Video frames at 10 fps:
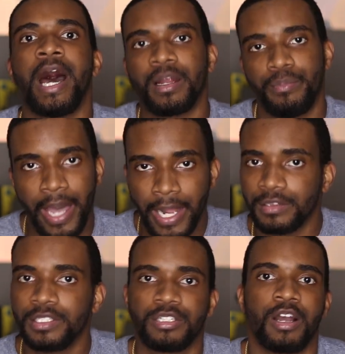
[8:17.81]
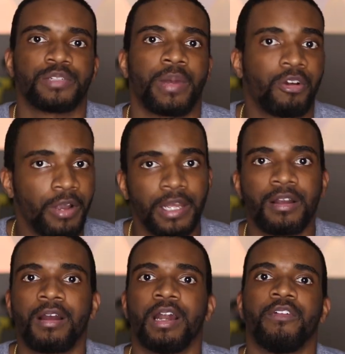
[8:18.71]
automatically charge my
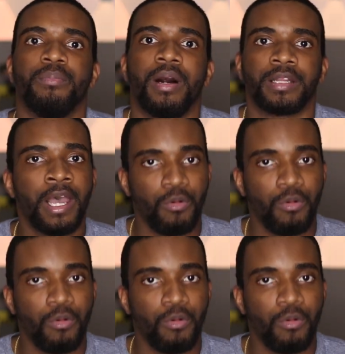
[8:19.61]
credit card every month,